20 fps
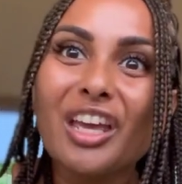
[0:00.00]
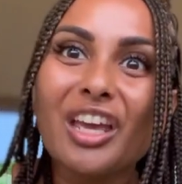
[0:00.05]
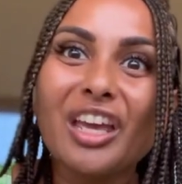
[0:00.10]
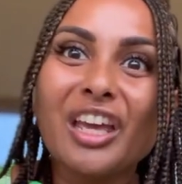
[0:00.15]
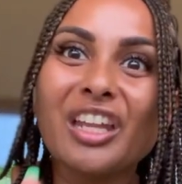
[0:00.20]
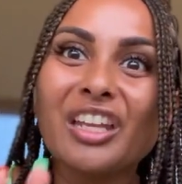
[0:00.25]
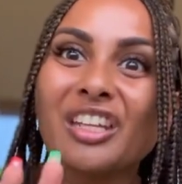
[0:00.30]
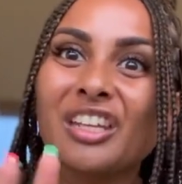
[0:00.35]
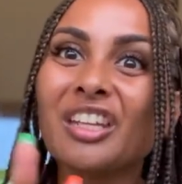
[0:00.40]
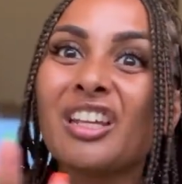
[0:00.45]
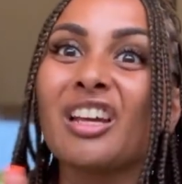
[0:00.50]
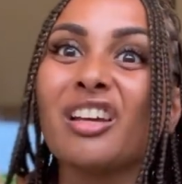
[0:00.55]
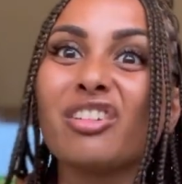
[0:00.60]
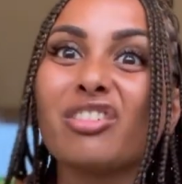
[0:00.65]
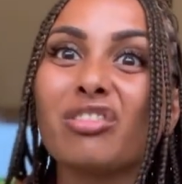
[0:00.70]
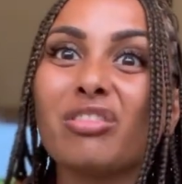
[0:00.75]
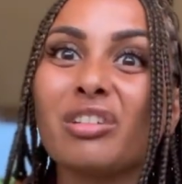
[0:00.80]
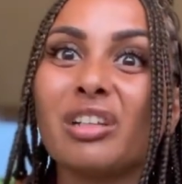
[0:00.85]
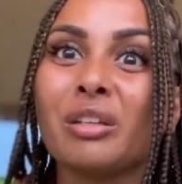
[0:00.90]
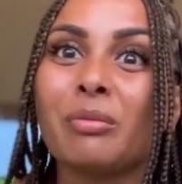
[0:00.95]
it
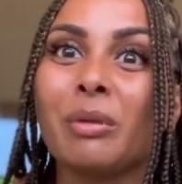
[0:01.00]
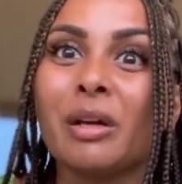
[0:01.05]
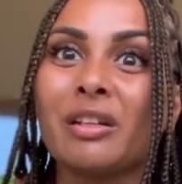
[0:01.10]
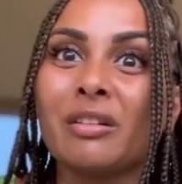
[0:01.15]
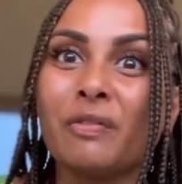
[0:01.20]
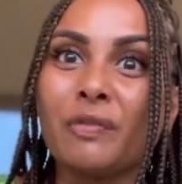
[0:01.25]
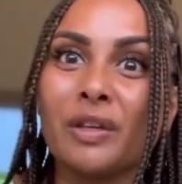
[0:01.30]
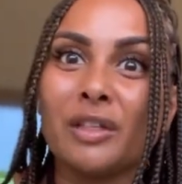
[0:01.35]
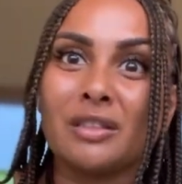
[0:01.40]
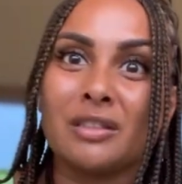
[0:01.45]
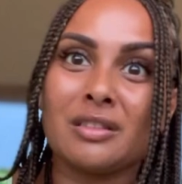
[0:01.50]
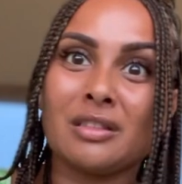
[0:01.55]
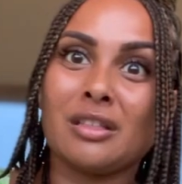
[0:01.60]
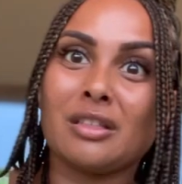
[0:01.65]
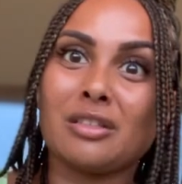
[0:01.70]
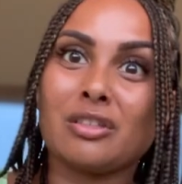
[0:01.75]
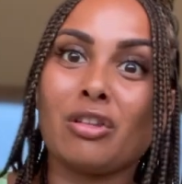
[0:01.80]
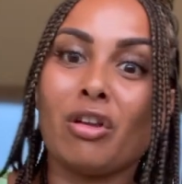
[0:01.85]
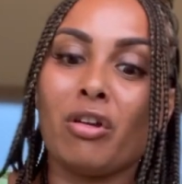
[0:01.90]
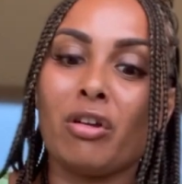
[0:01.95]
naturally manifests
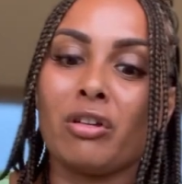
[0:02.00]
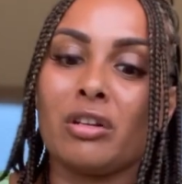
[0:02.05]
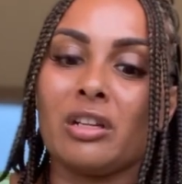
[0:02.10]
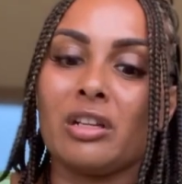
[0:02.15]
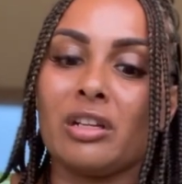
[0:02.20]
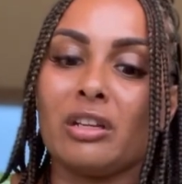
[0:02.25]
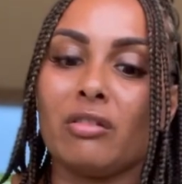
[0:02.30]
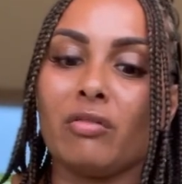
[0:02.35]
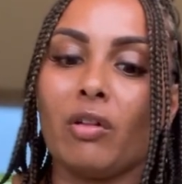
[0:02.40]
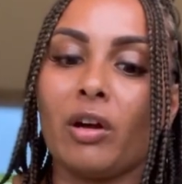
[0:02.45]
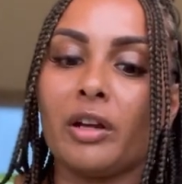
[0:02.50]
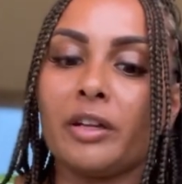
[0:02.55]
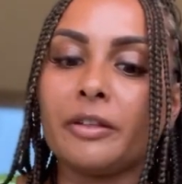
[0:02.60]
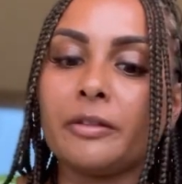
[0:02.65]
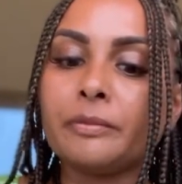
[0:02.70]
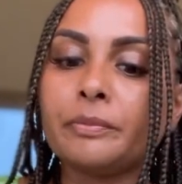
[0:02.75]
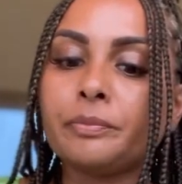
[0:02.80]
externally, right?